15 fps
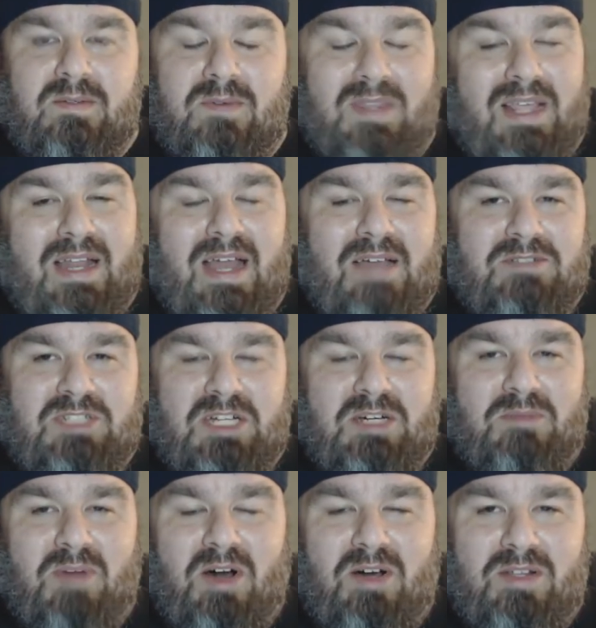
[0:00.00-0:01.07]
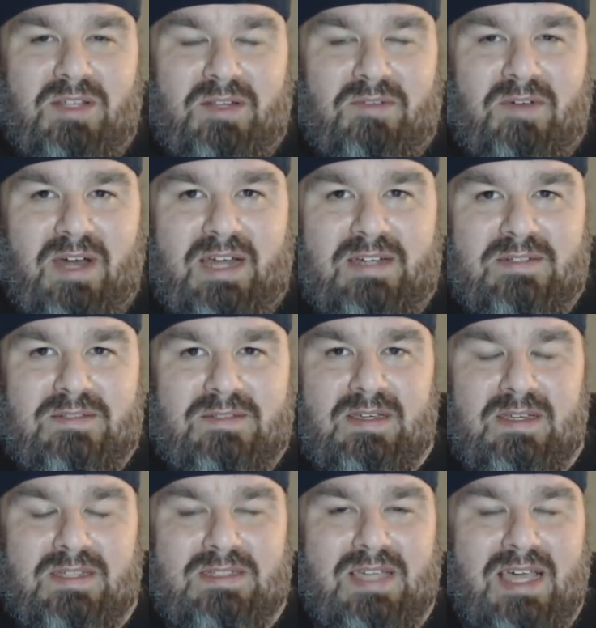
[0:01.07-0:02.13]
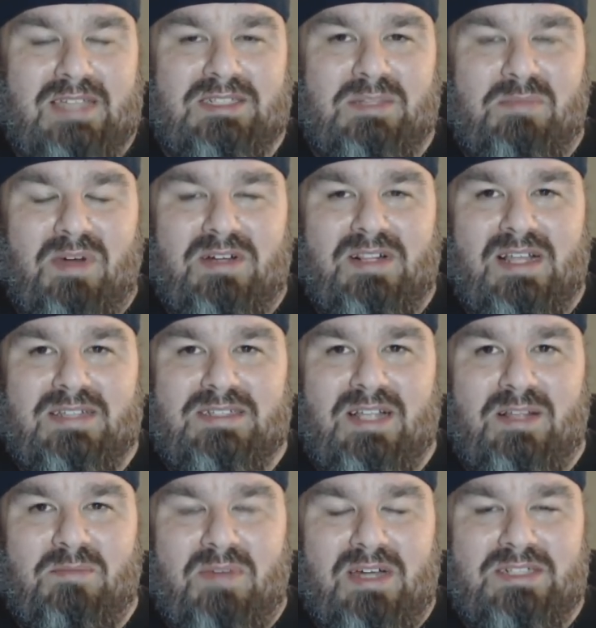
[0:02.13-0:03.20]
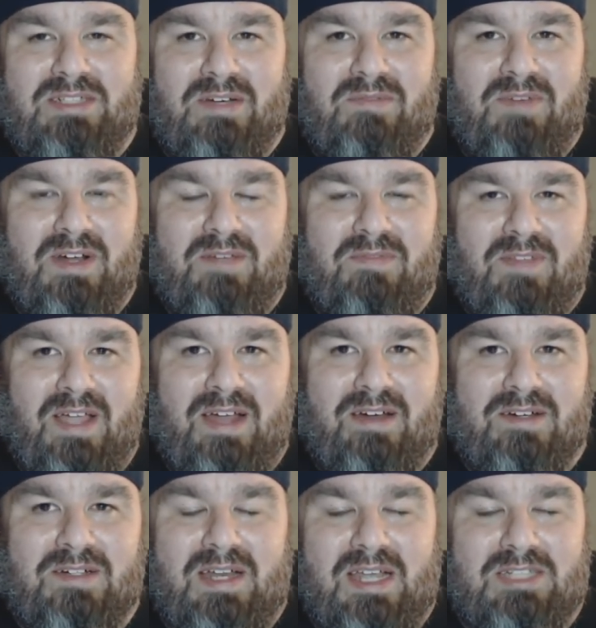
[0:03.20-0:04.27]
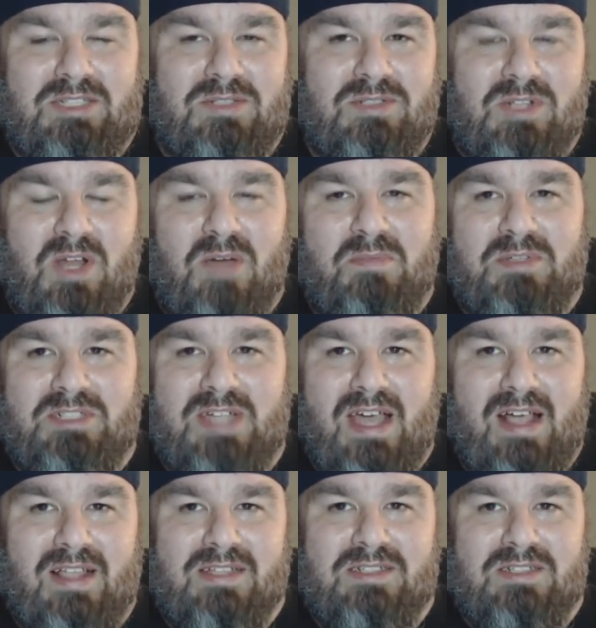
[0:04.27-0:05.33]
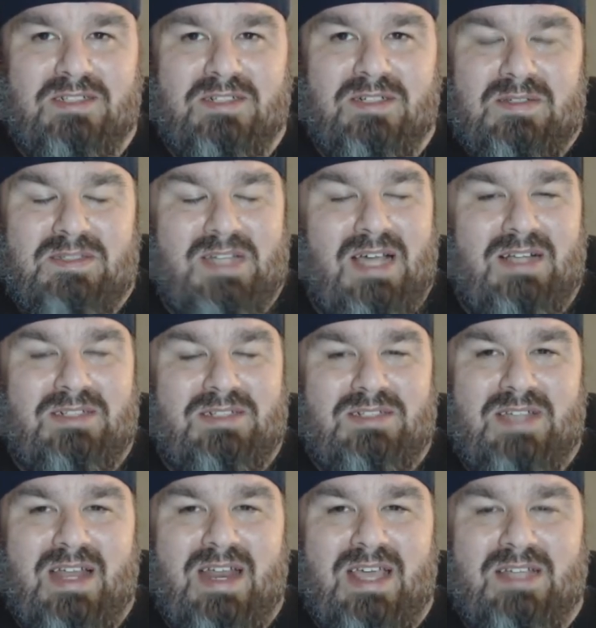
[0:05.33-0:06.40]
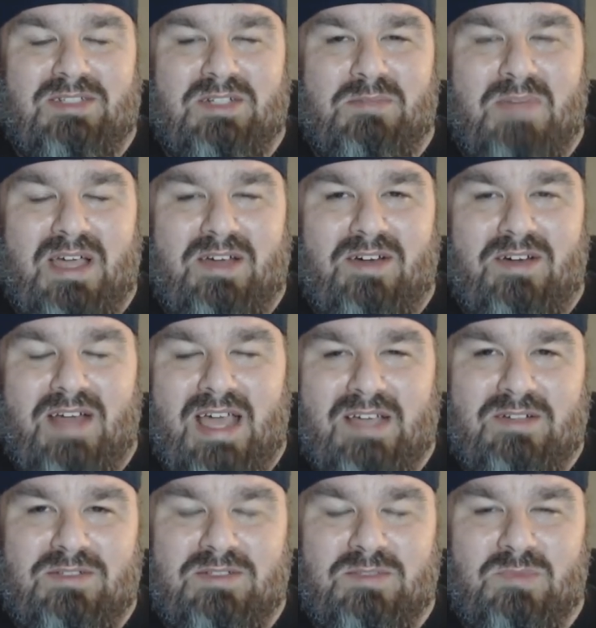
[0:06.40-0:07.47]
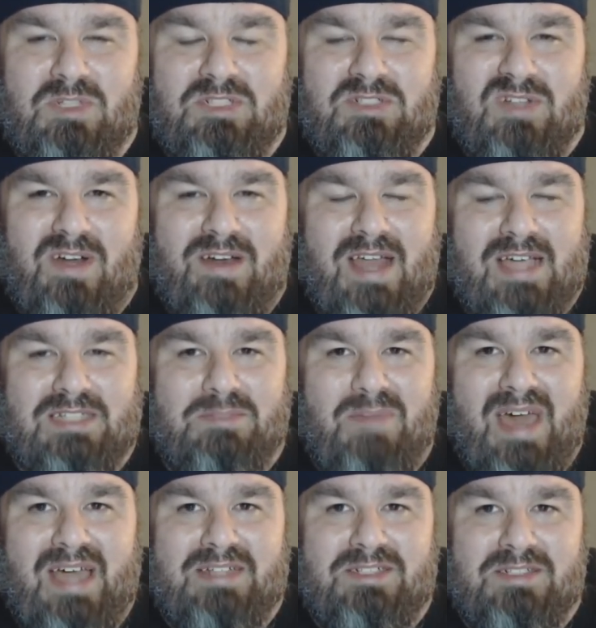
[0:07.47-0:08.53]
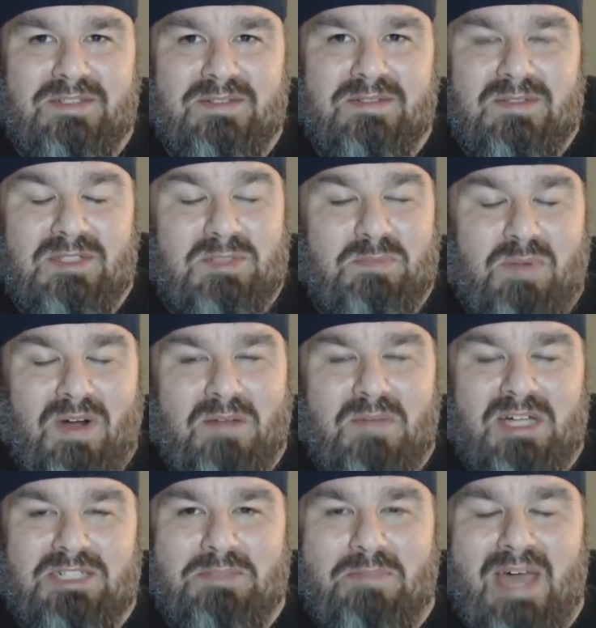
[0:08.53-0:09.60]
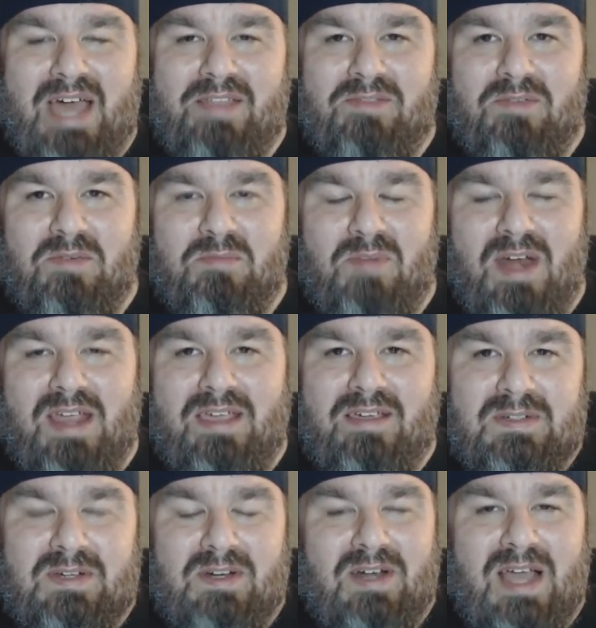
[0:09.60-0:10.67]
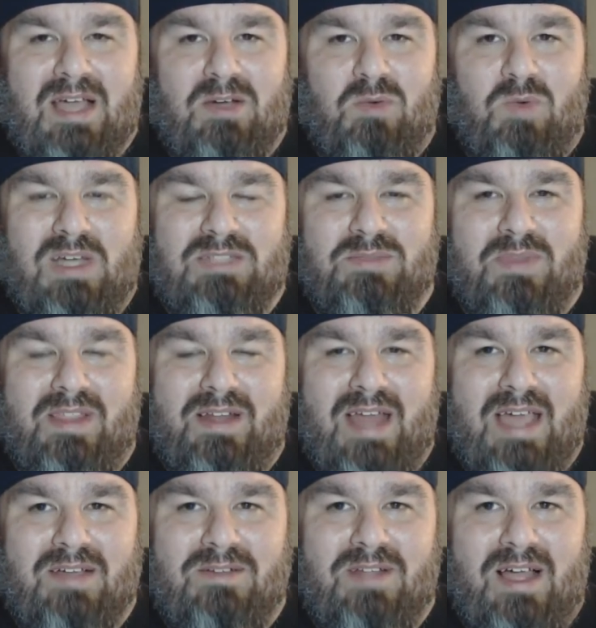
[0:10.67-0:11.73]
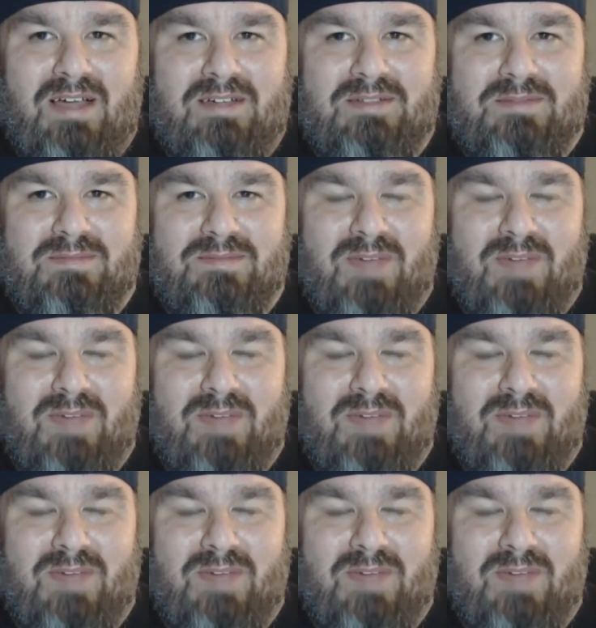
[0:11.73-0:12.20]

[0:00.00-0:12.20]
We then have Jinder Mahal in the ring. Ooh. He's against the birthday celebration of Ric Flair and issues an open challenge. The challenge is then answered by Kurt Angle, which is our next match. This is pretty much a bathroom break. Kurt Angle wins with an ankle lock.